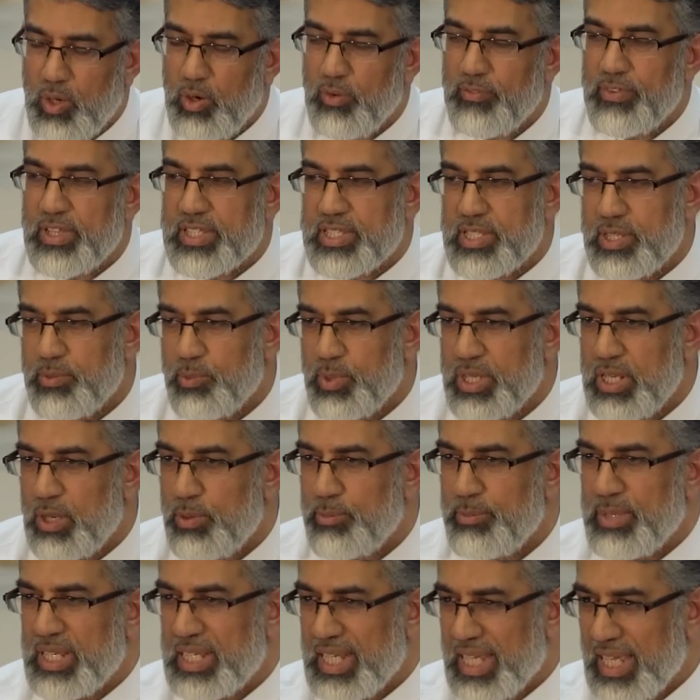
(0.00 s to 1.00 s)
Obviously, we
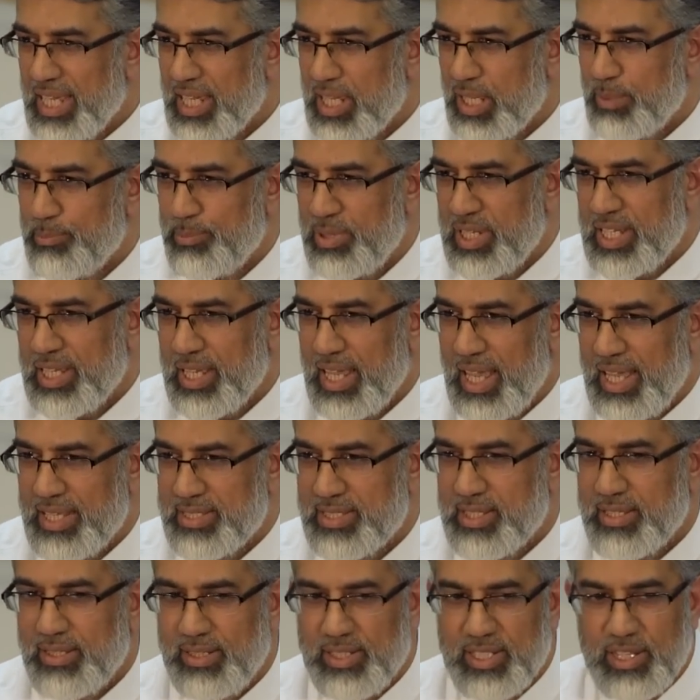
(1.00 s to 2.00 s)
don't mean incomplete
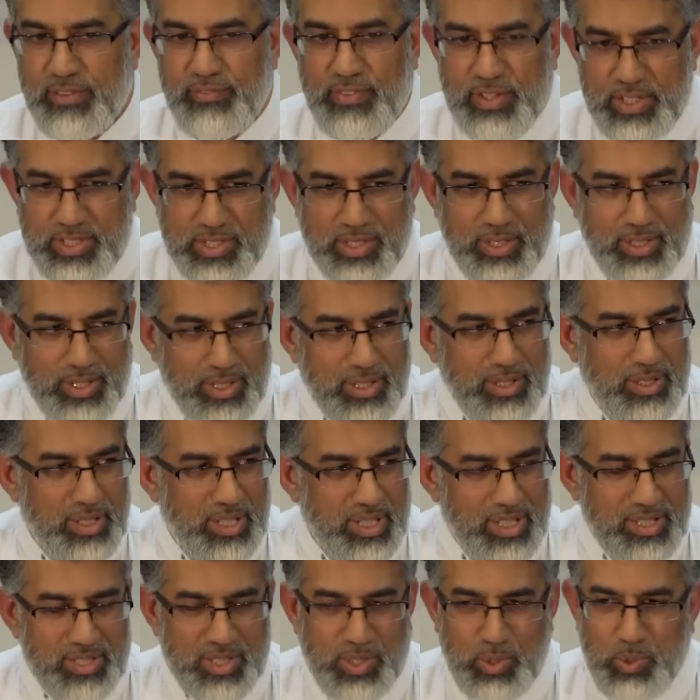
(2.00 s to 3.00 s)
as deficient.
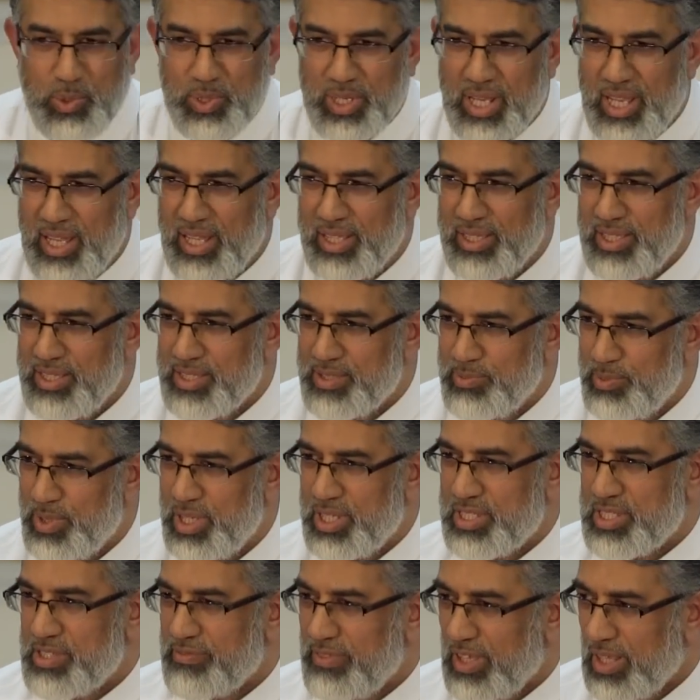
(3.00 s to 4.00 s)
This is the Quran, these
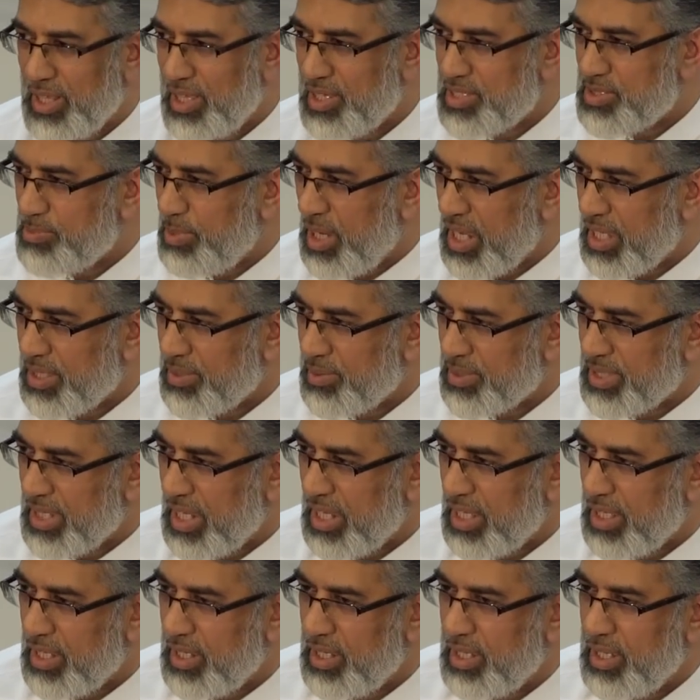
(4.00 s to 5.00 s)
words of Allah subhanahu wa
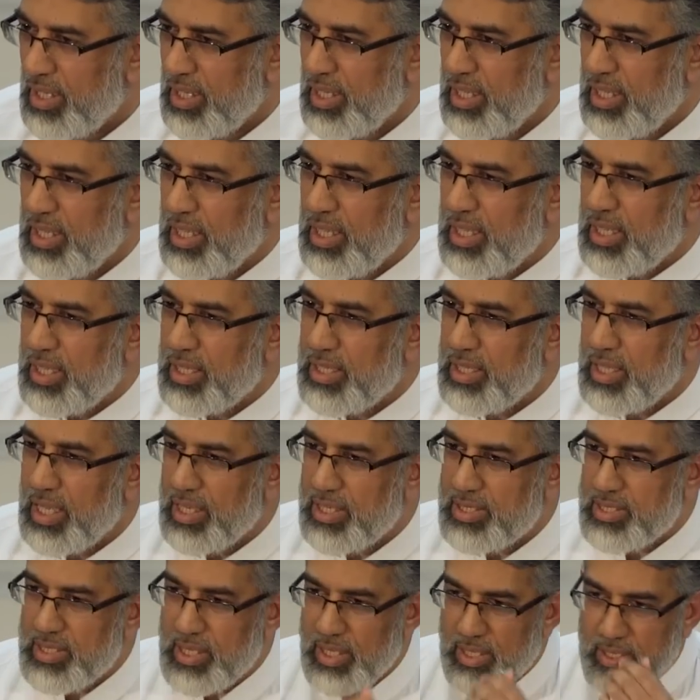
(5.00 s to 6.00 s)
ta'ala.
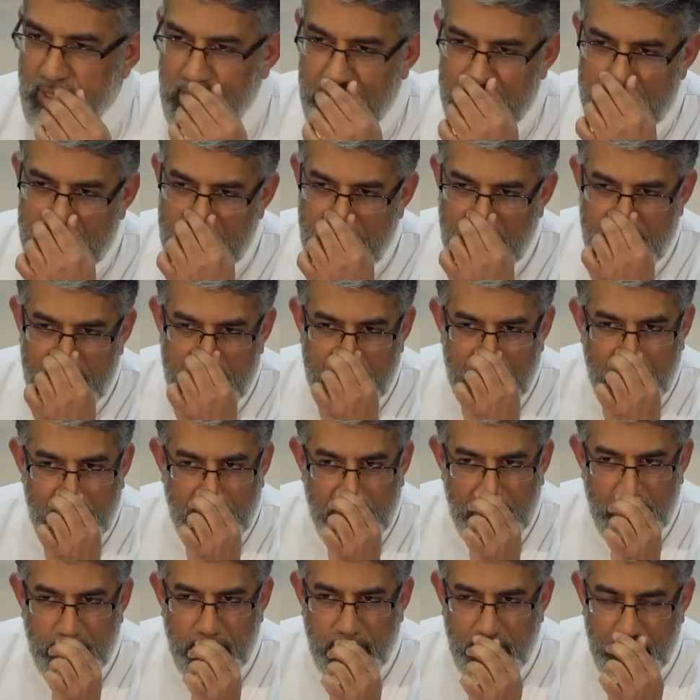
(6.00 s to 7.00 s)
They said
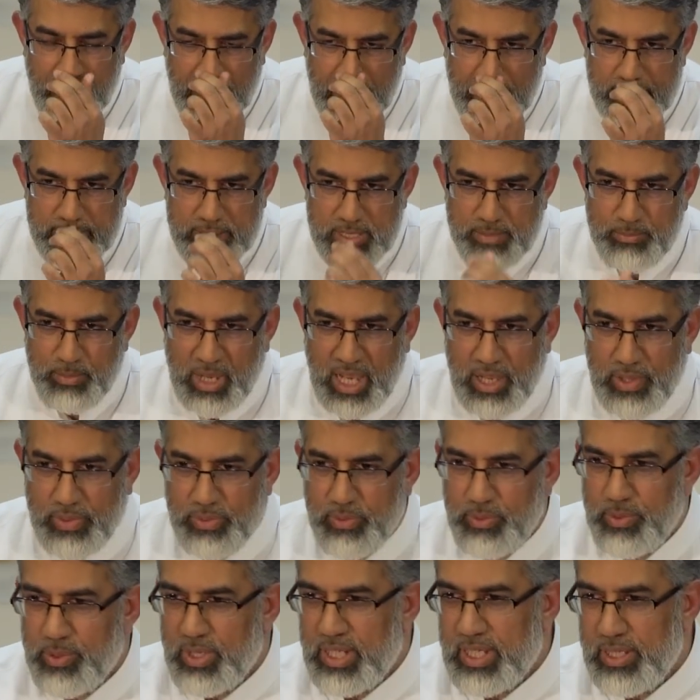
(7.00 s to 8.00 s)
it's
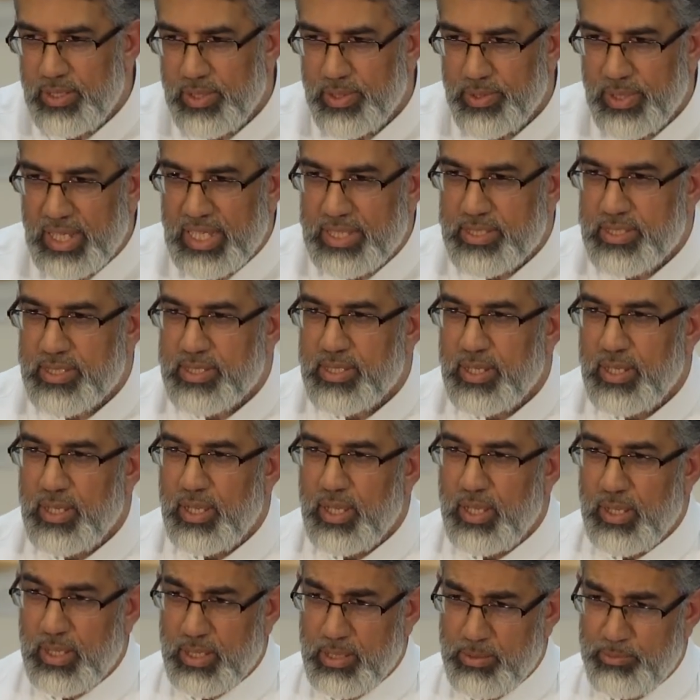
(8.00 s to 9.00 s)
mahdhuf, you know, it's
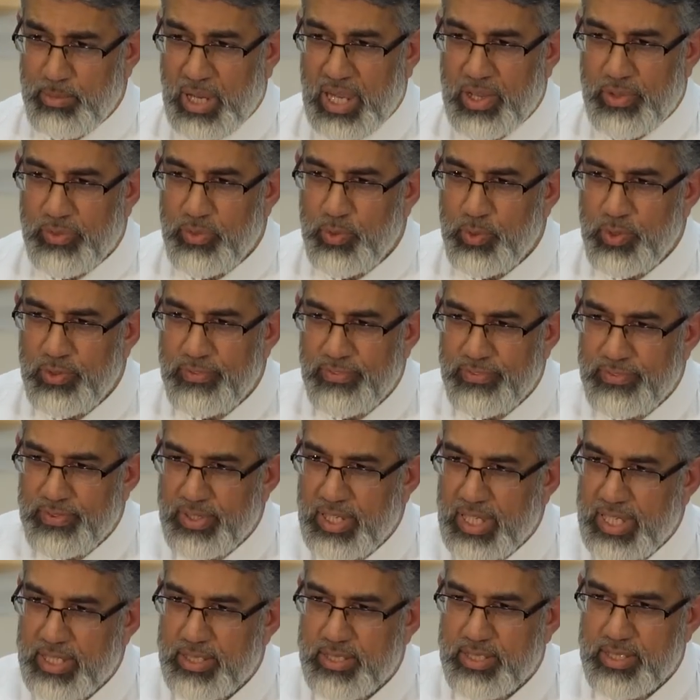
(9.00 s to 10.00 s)
mahdhuf,
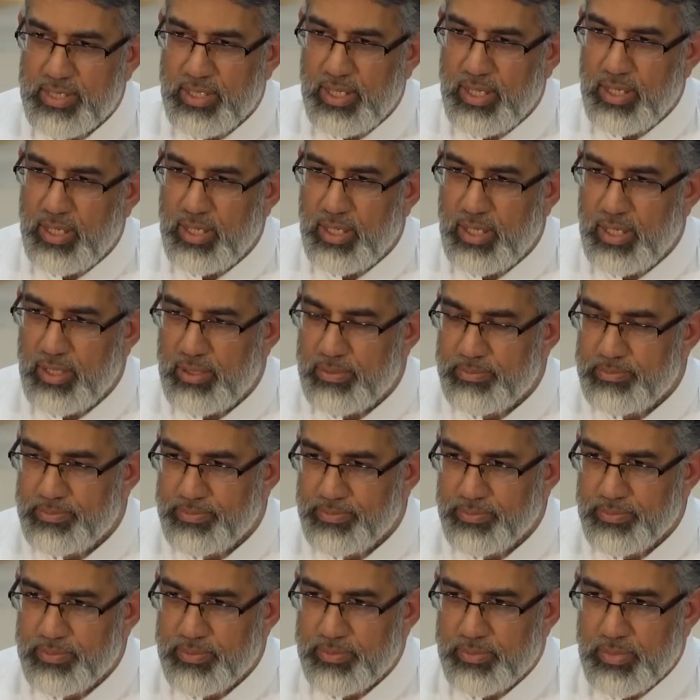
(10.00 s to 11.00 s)

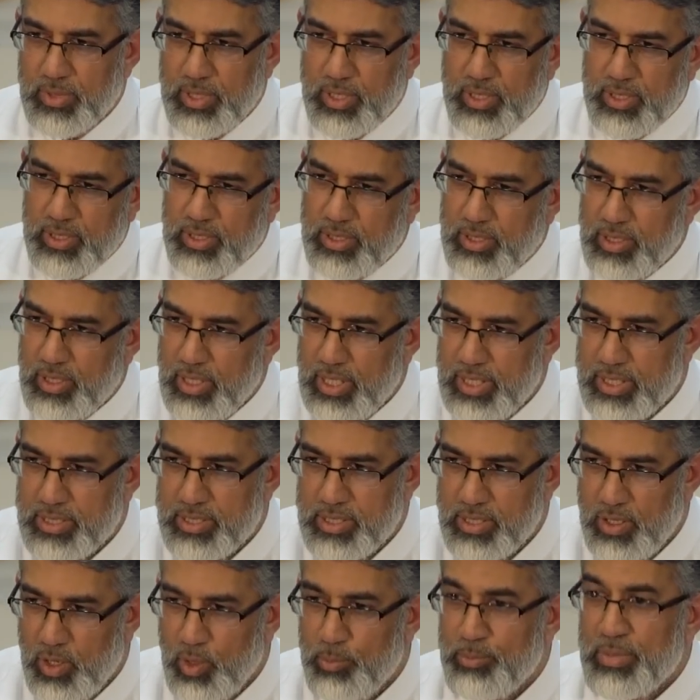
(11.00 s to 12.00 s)

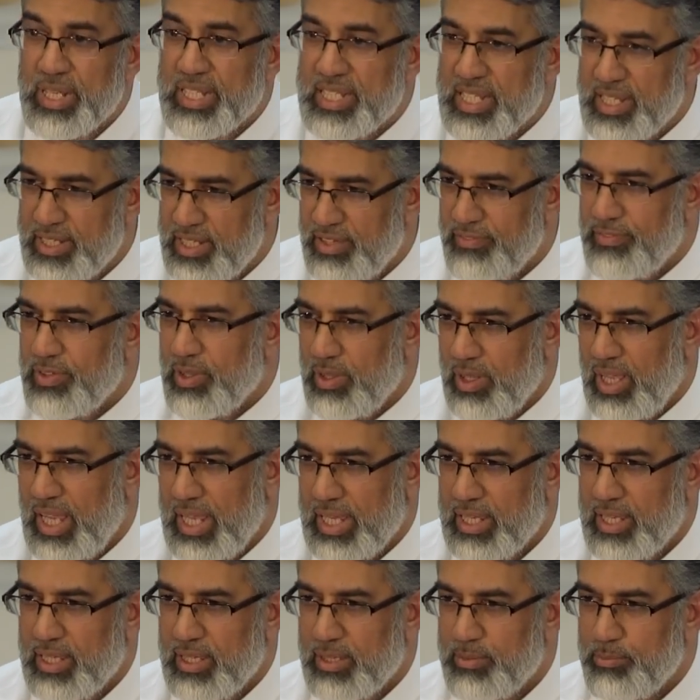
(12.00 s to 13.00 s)
it's omitted, if you
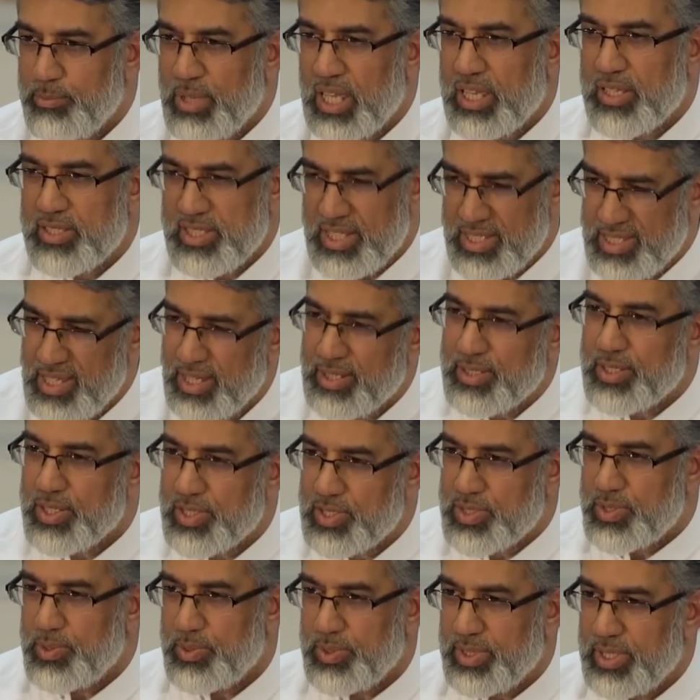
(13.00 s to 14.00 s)
like, because it's
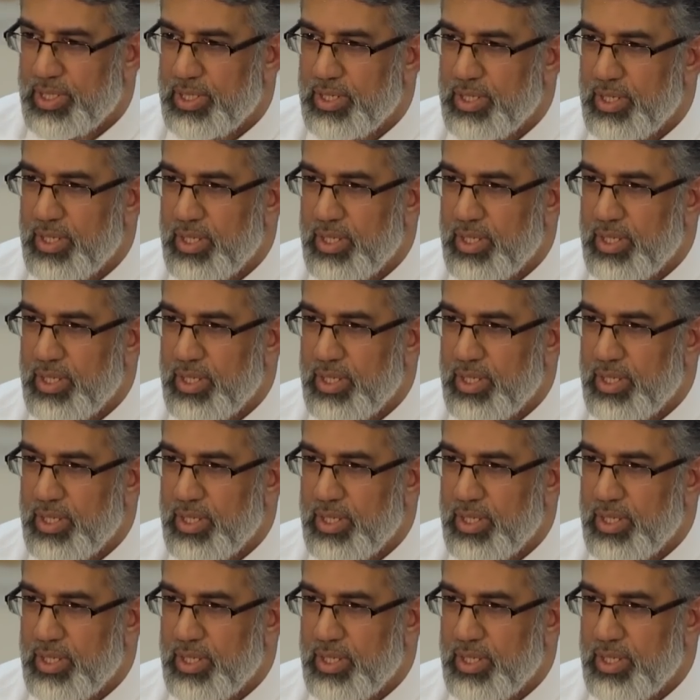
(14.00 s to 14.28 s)
understood.